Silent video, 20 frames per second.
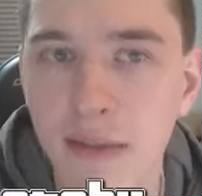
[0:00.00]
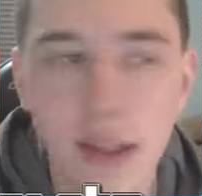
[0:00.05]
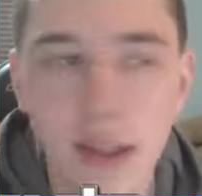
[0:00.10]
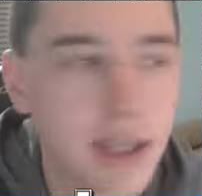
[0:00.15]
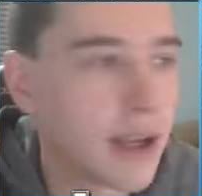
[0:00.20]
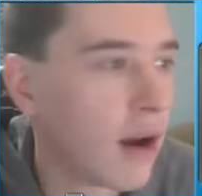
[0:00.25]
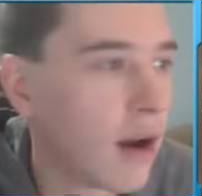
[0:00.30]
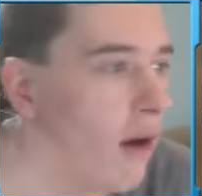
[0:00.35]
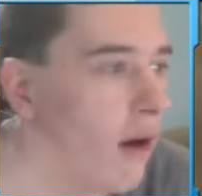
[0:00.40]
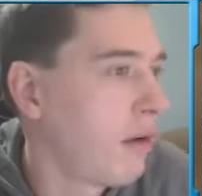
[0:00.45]

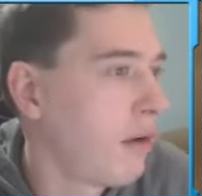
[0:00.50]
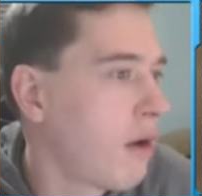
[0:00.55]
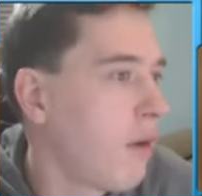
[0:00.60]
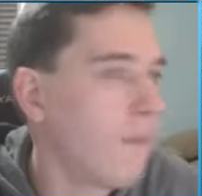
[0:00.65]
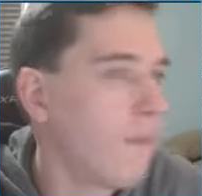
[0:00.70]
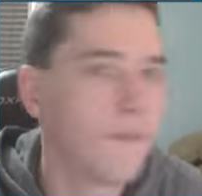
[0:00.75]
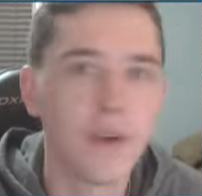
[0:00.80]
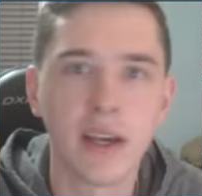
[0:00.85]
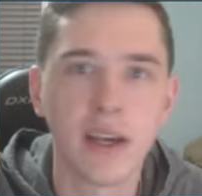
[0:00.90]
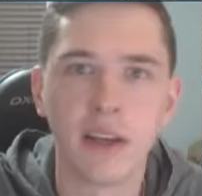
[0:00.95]
Like,
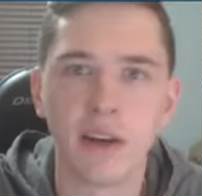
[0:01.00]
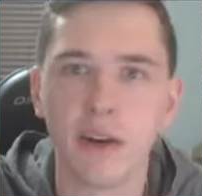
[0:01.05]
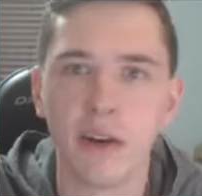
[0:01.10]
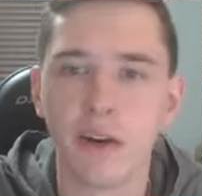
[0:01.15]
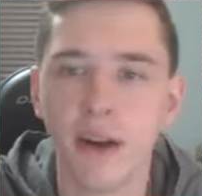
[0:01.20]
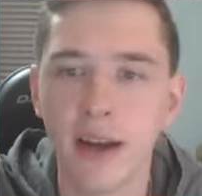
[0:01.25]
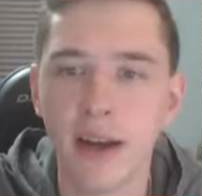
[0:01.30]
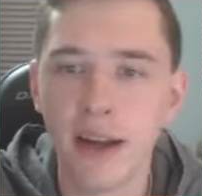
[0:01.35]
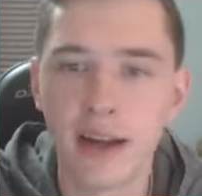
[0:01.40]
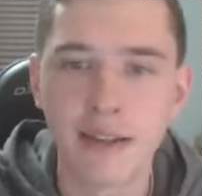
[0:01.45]
go figure,
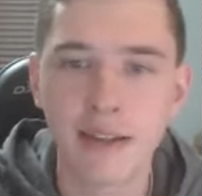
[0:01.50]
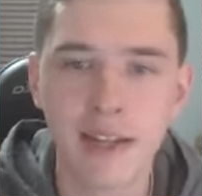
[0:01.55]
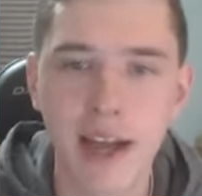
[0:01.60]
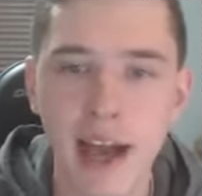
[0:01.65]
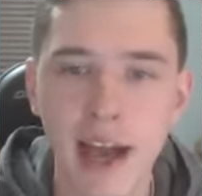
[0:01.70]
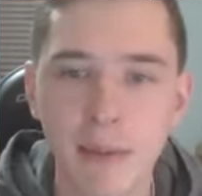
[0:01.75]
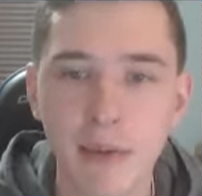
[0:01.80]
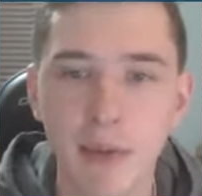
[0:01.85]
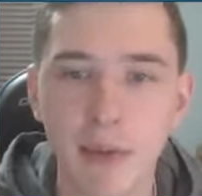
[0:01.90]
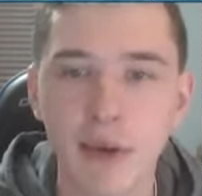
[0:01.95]
right? I say
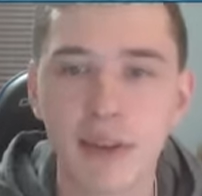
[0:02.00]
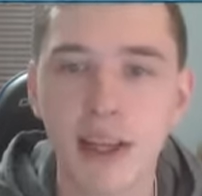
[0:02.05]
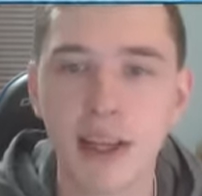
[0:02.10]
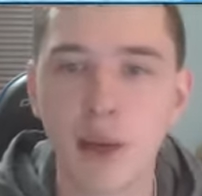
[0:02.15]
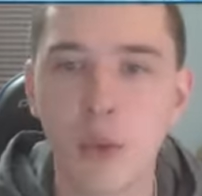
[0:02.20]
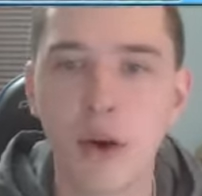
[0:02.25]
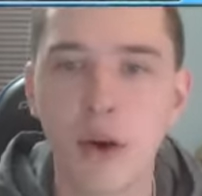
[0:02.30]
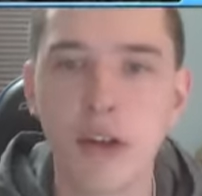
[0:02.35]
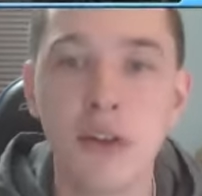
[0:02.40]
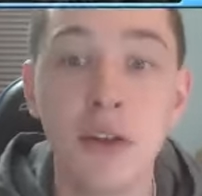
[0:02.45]
happy birthday to
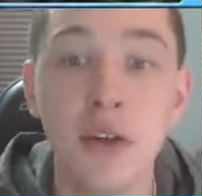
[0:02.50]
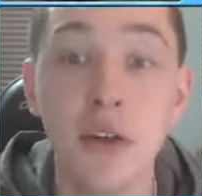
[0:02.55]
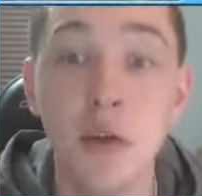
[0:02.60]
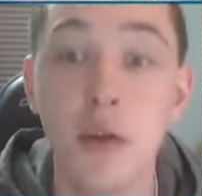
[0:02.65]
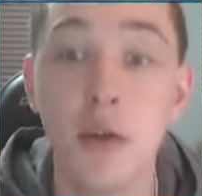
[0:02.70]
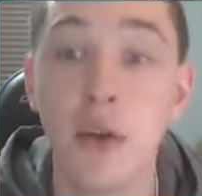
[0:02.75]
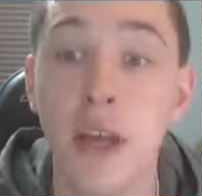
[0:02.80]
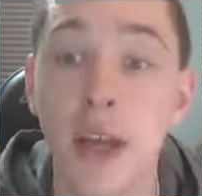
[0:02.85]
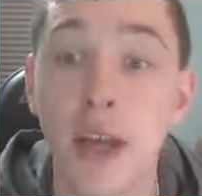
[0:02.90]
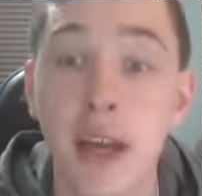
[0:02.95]
one
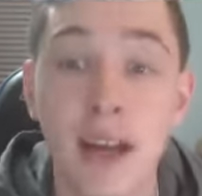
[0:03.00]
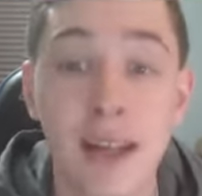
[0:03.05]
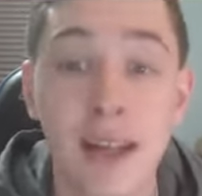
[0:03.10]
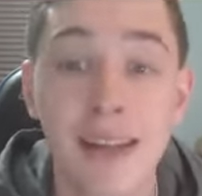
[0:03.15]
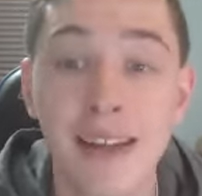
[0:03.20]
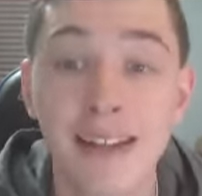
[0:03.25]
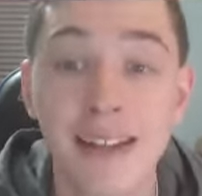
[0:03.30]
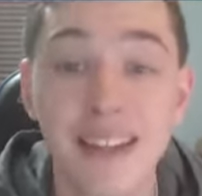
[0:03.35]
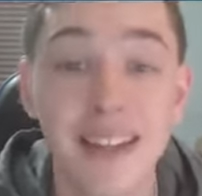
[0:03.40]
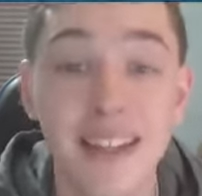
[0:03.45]
dude, and
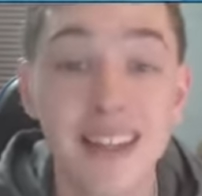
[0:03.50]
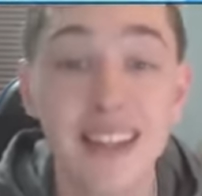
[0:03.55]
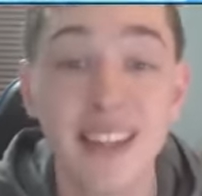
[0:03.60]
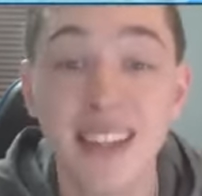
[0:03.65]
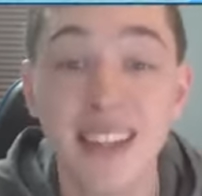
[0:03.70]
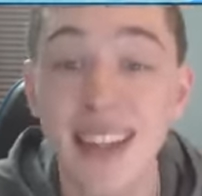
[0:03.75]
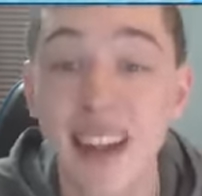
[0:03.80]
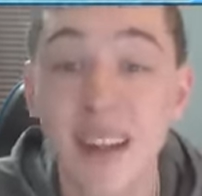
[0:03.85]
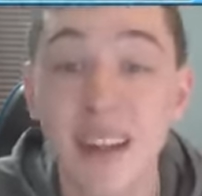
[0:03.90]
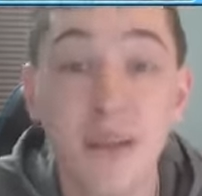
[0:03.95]
then
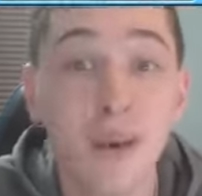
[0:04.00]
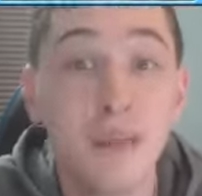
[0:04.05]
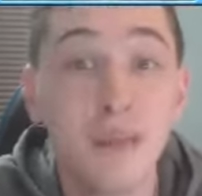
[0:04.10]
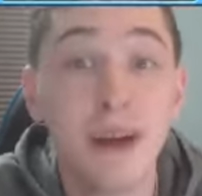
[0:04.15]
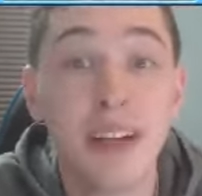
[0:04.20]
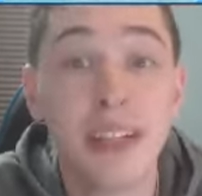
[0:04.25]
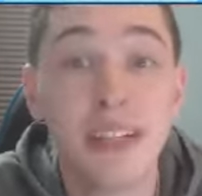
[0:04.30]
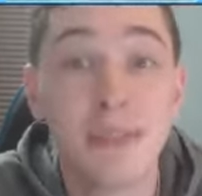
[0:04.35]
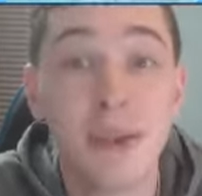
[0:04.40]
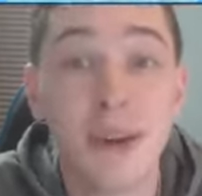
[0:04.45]
suddenly
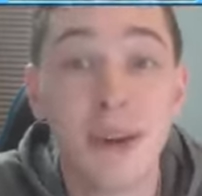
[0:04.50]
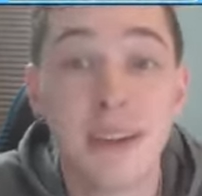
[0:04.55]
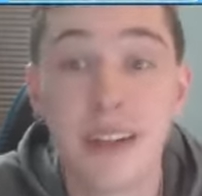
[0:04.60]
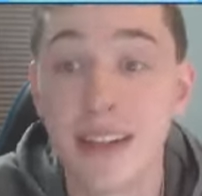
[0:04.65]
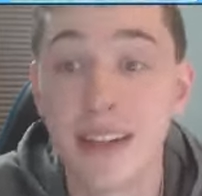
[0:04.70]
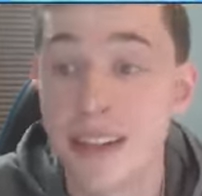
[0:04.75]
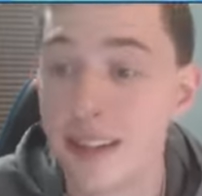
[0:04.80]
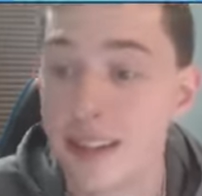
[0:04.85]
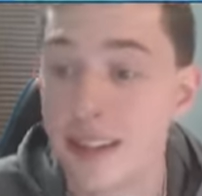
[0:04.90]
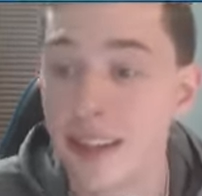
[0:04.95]
everybody's
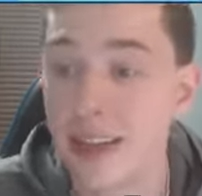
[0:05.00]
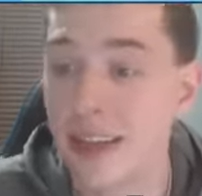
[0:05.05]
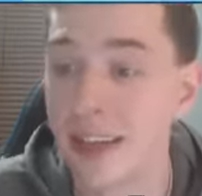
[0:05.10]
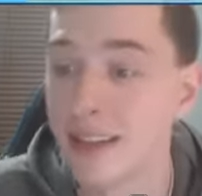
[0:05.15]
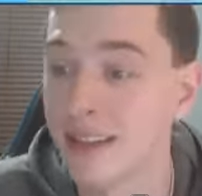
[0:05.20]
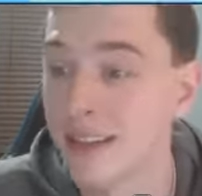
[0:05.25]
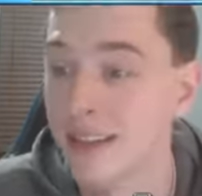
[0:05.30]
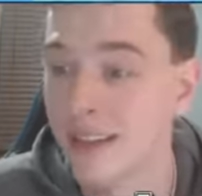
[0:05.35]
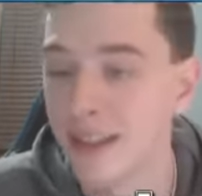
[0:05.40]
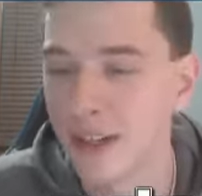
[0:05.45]
birthday is today.
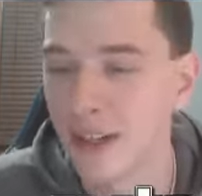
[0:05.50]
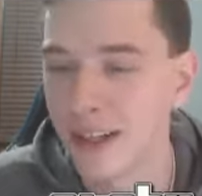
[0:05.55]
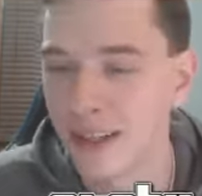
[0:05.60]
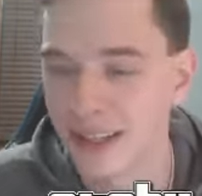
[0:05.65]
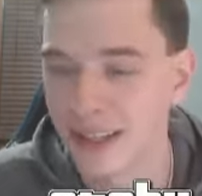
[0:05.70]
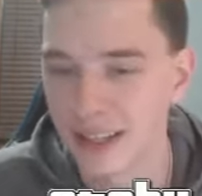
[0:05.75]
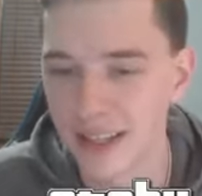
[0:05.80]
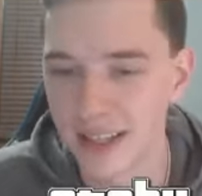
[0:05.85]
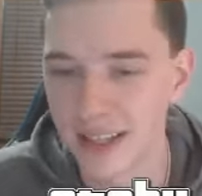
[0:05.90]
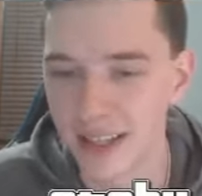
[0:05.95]
It's the
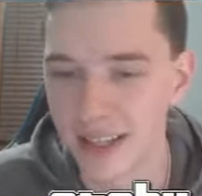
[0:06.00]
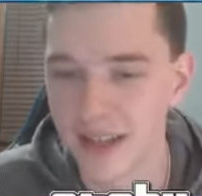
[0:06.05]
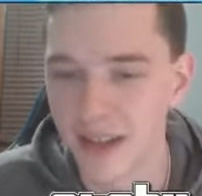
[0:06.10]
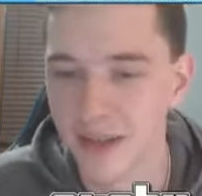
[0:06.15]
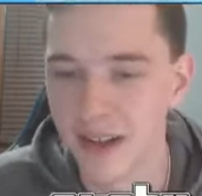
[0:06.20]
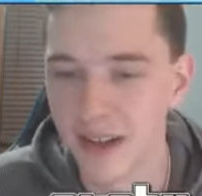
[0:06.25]
strangest thing.